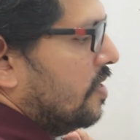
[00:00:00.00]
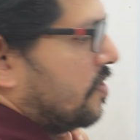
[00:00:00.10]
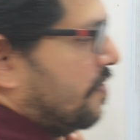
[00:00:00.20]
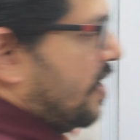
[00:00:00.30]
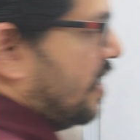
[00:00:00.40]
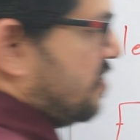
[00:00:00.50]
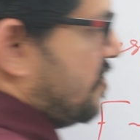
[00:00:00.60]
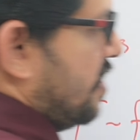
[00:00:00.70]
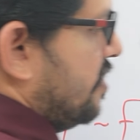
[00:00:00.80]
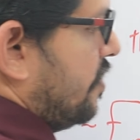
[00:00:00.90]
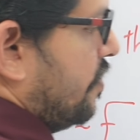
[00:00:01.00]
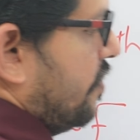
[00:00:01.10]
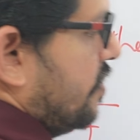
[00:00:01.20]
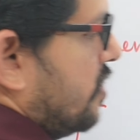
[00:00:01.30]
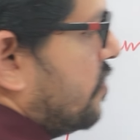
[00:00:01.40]
So we have changed
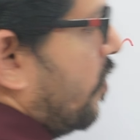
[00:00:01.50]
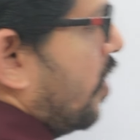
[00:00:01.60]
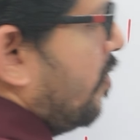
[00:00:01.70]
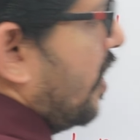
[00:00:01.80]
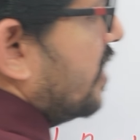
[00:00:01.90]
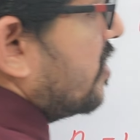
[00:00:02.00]
to this formula is